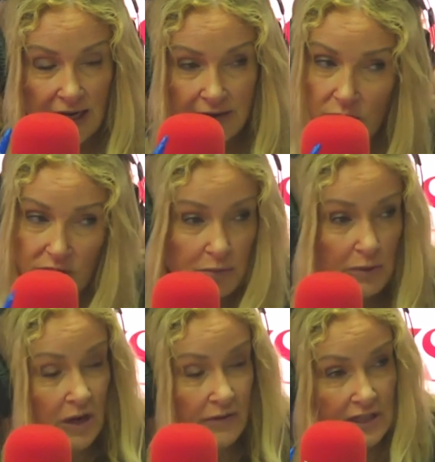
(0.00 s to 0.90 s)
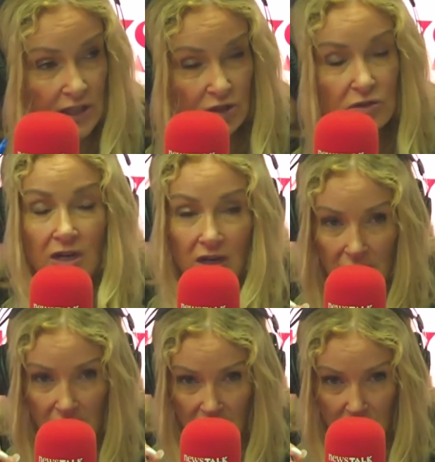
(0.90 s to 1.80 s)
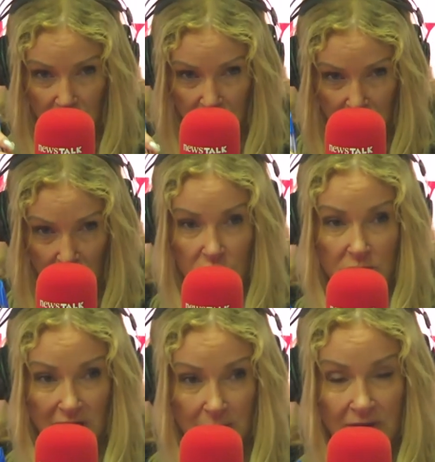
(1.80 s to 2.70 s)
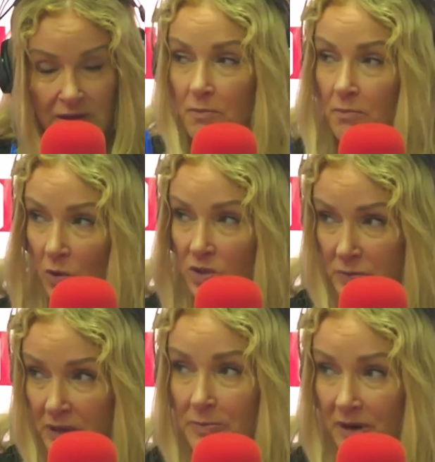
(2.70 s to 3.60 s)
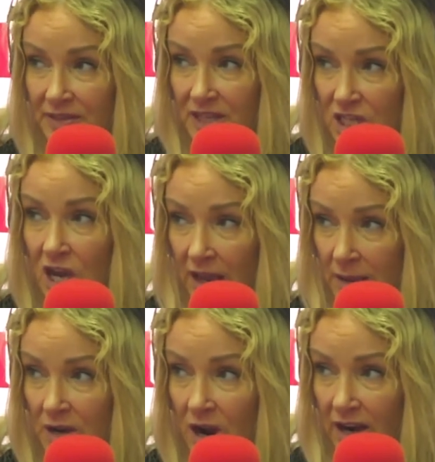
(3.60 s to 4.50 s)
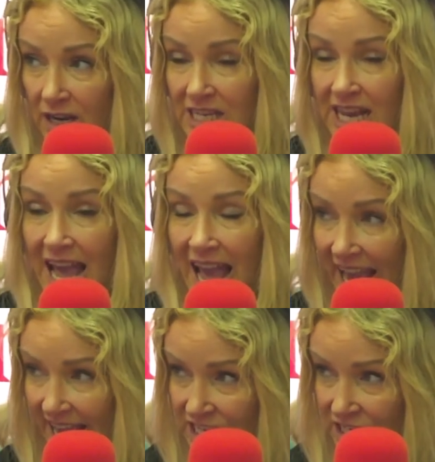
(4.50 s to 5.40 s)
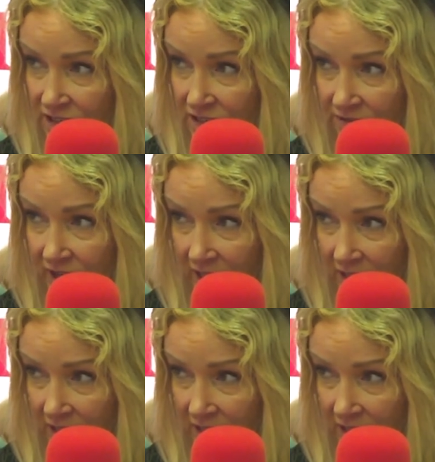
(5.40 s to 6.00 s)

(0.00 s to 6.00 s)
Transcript: know some people obviously do. But most people at the time in Ireland hated the violence.